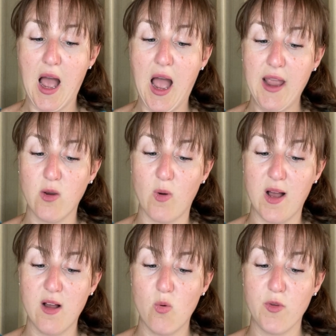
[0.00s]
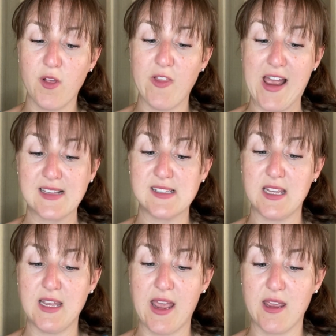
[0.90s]
Iowa with the last
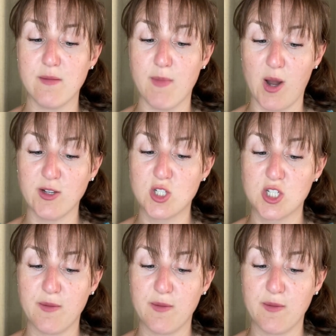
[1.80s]
EA in March,